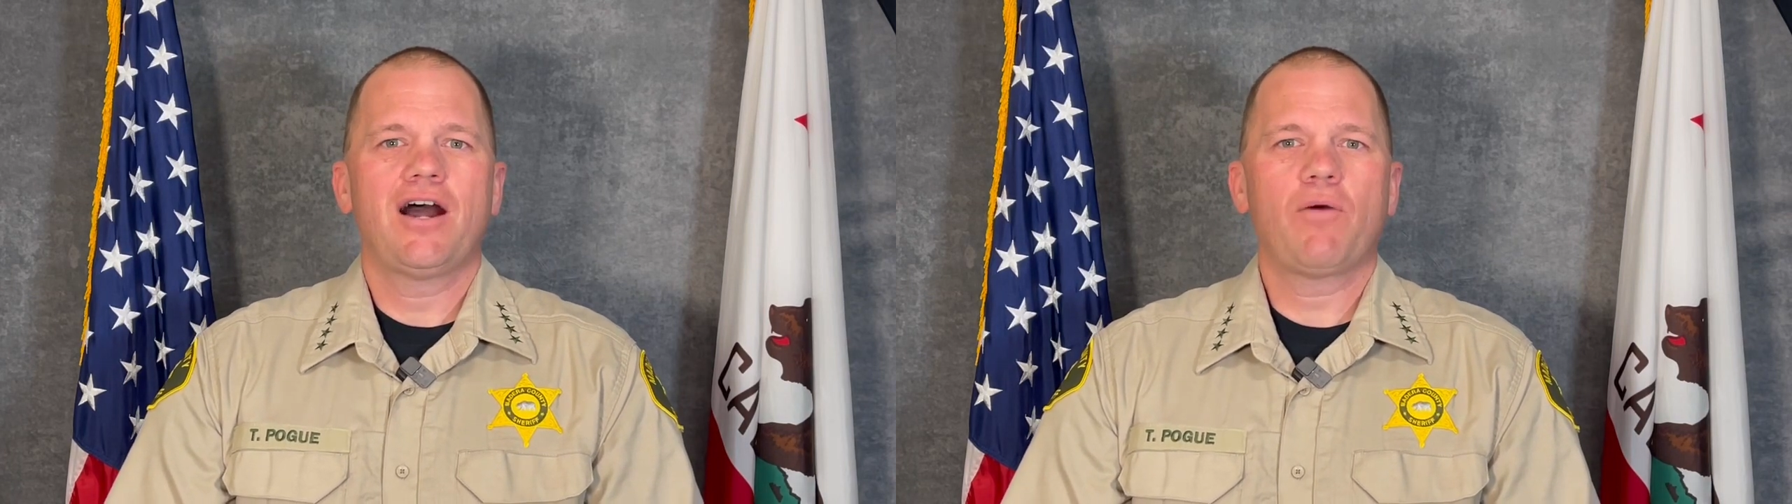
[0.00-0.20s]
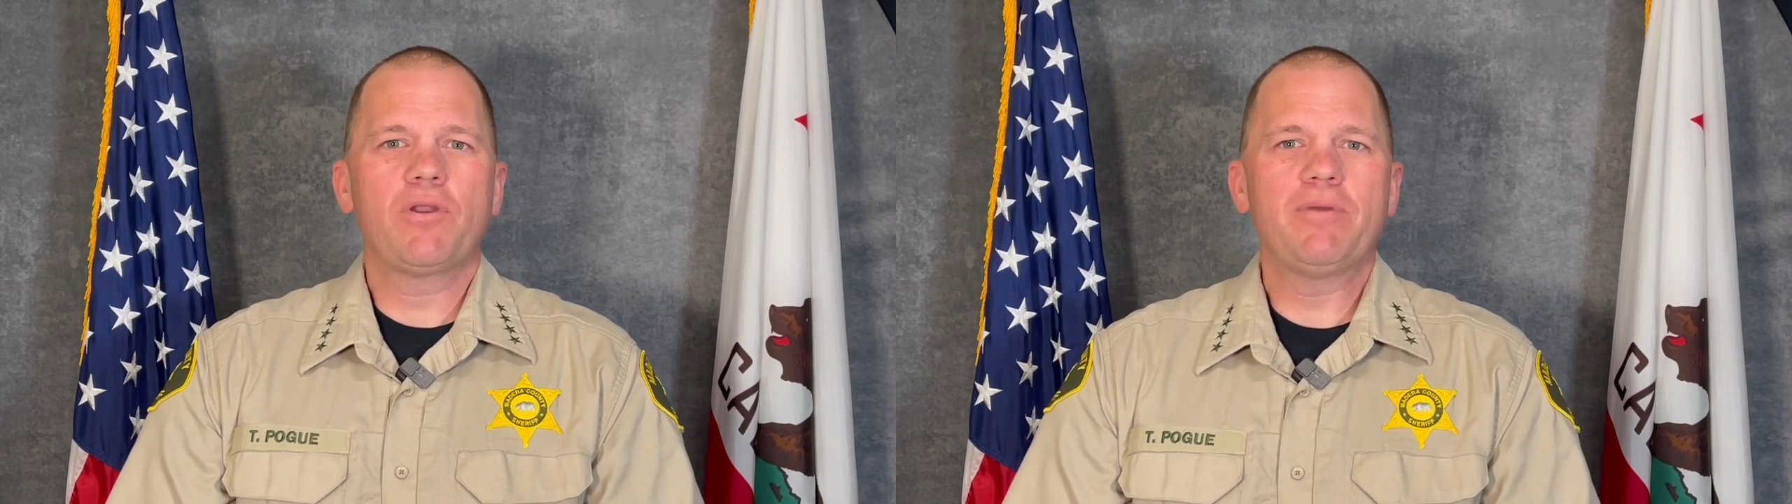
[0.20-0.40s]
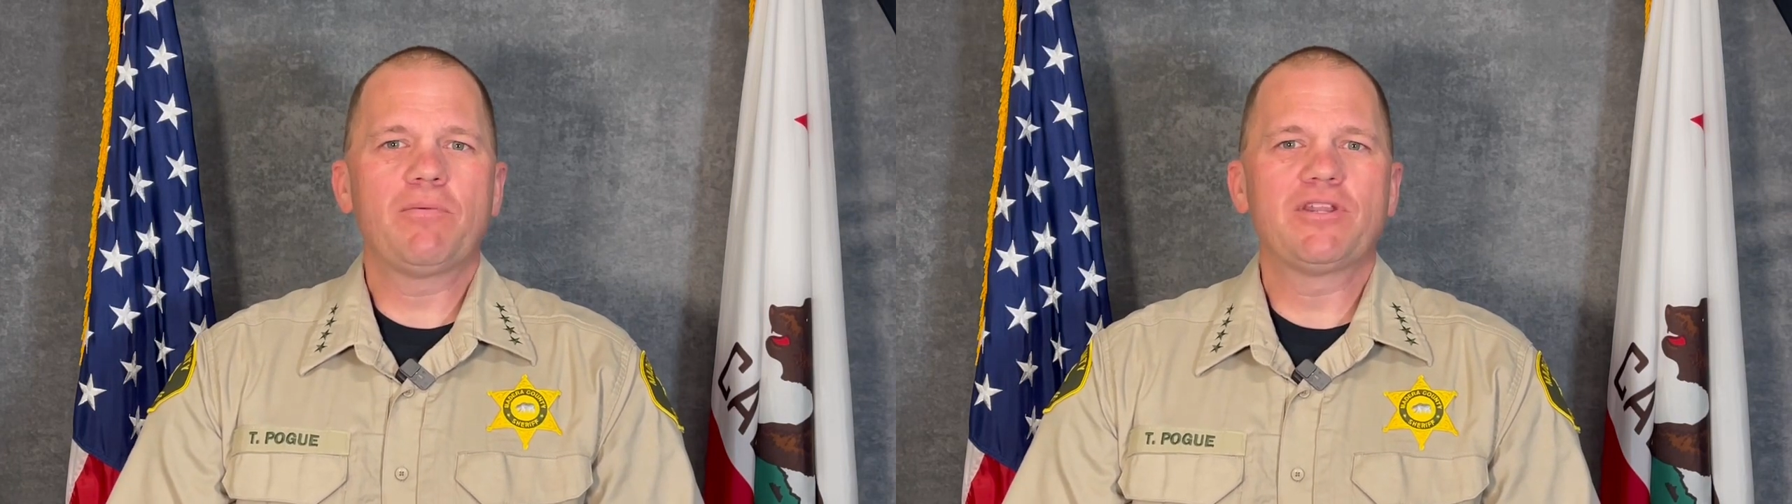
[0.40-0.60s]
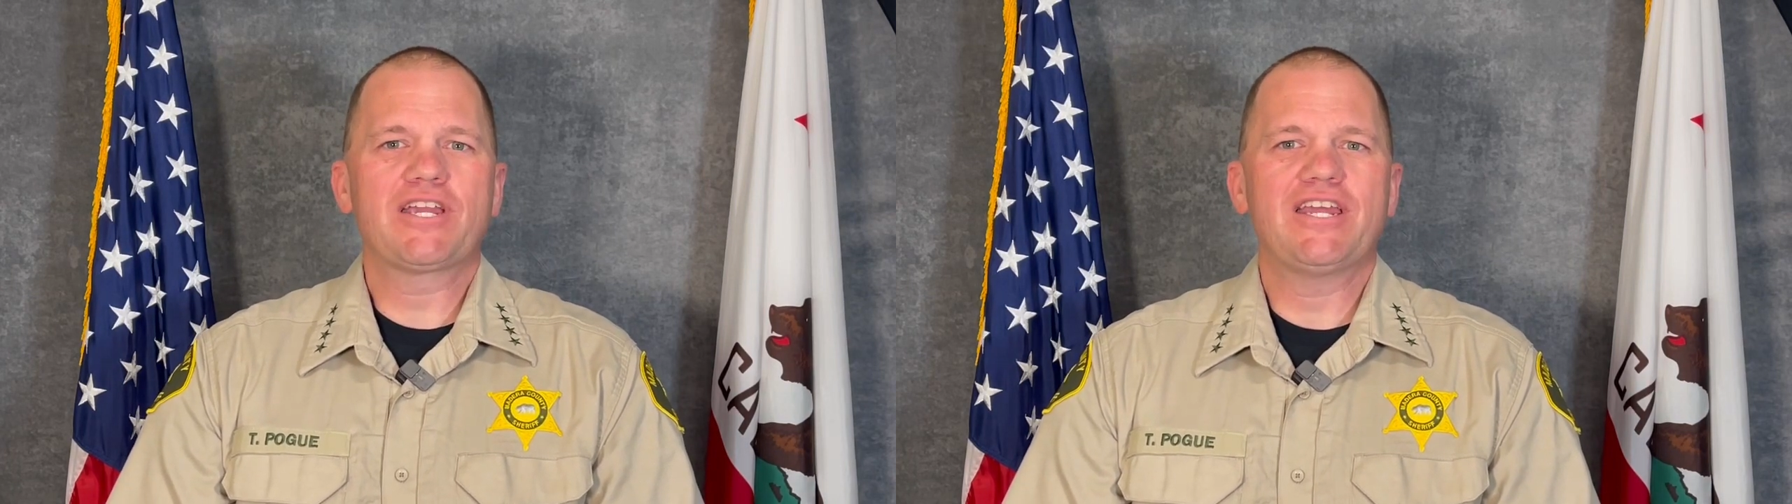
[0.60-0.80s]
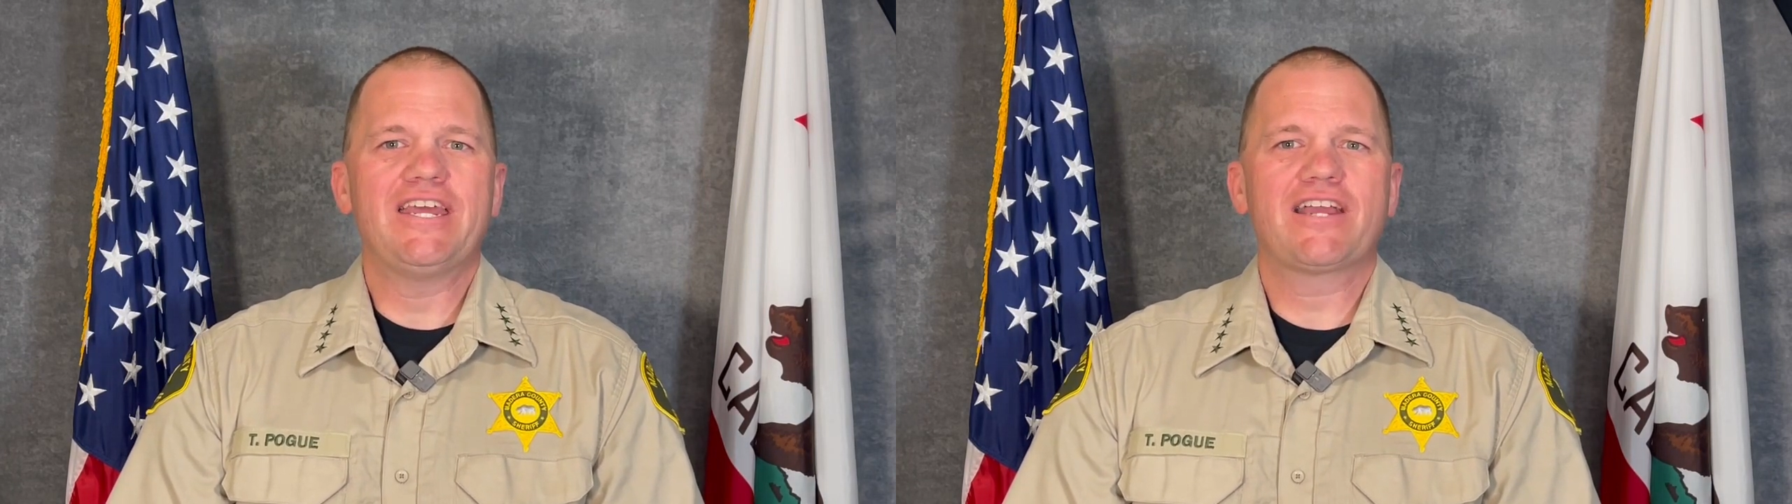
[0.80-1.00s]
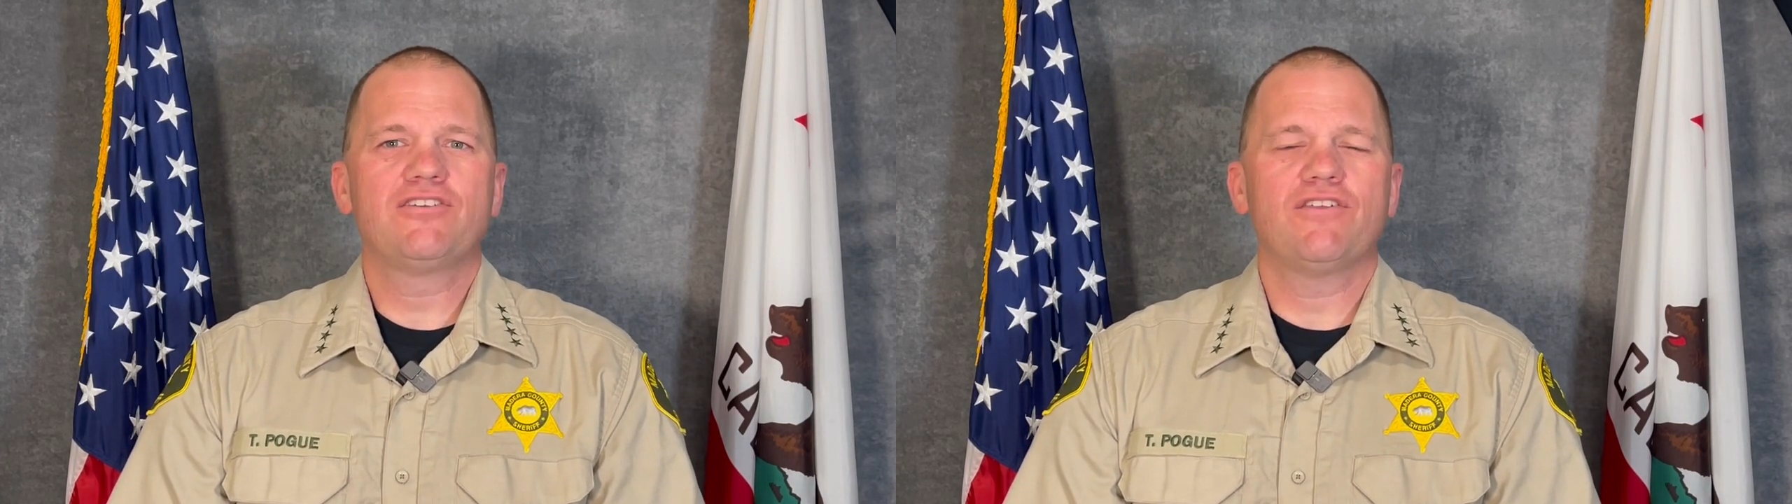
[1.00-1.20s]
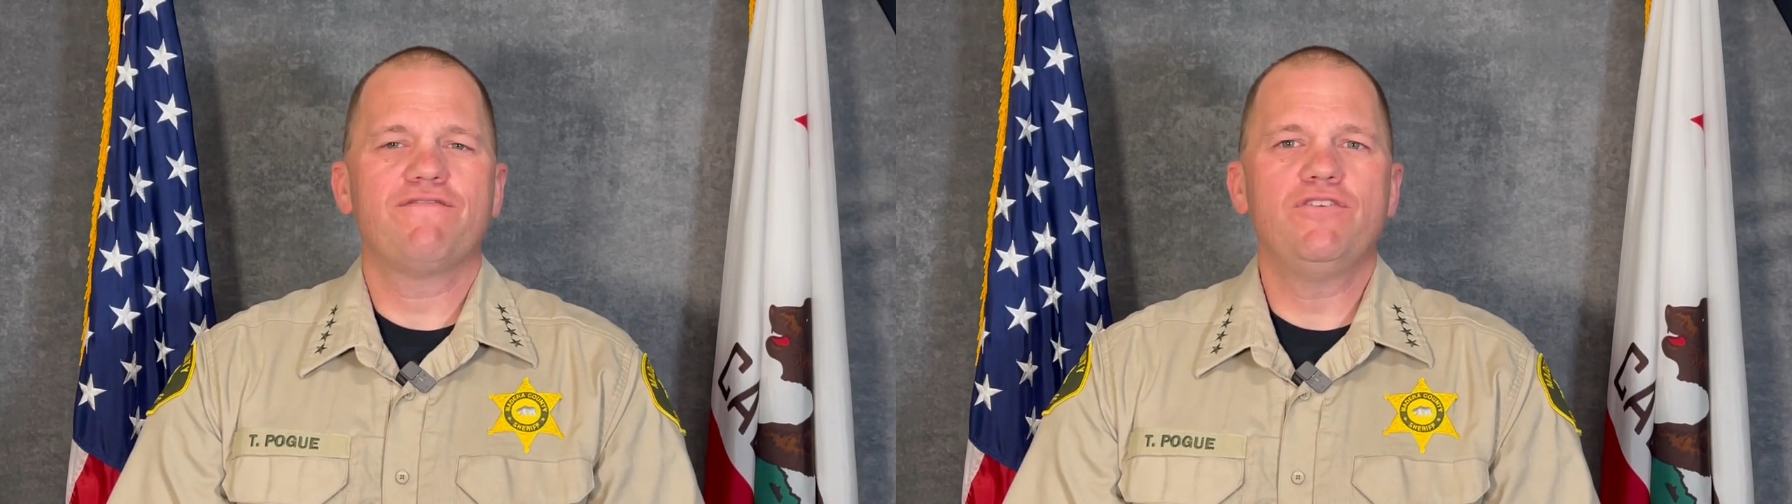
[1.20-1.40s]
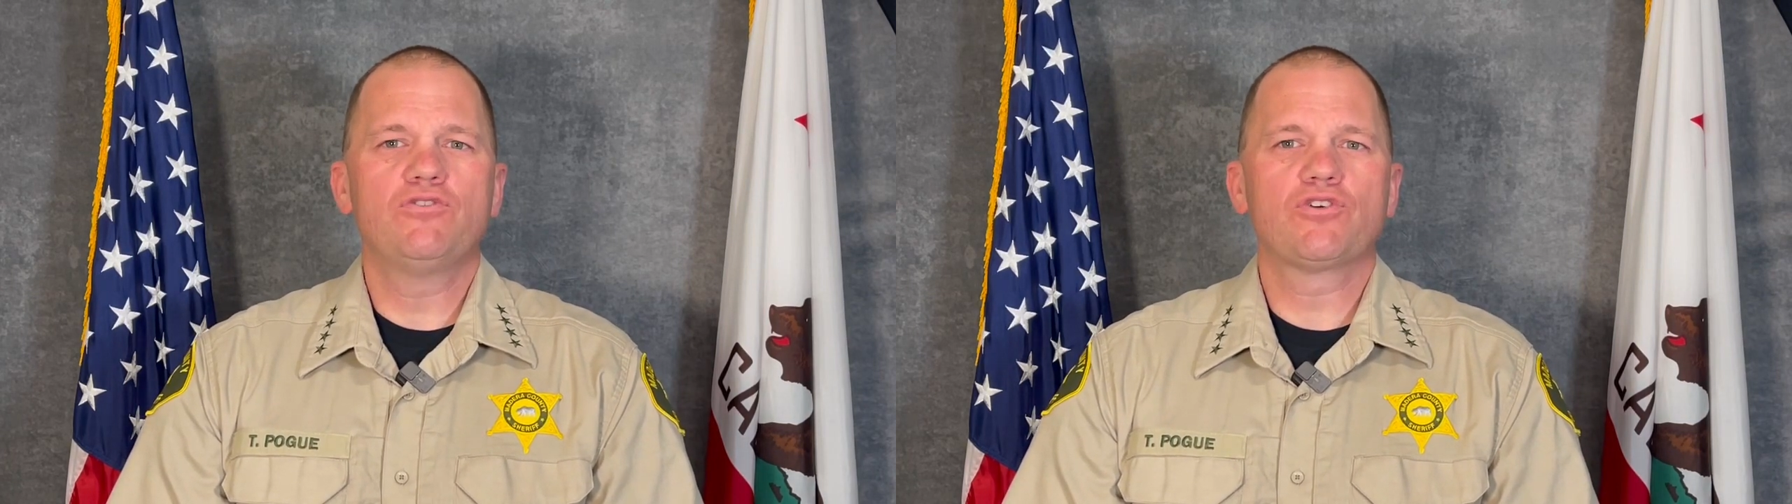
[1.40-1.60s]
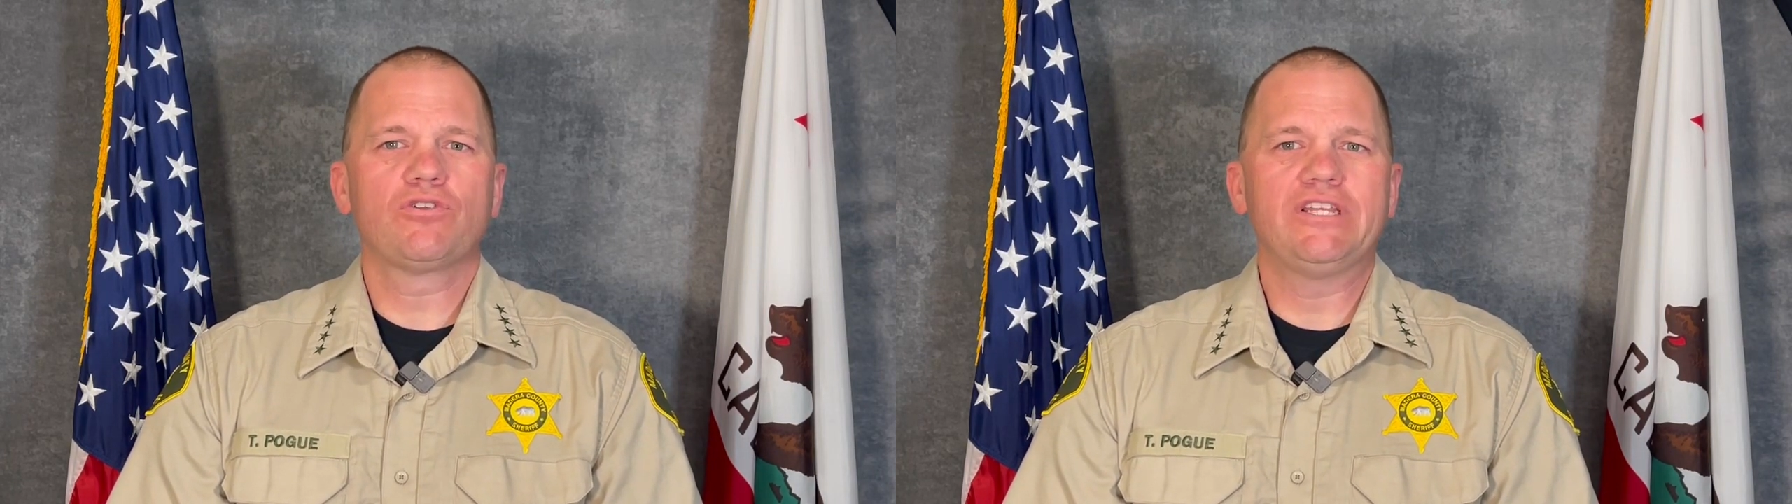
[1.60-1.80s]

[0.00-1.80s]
I want to be able to connect to the future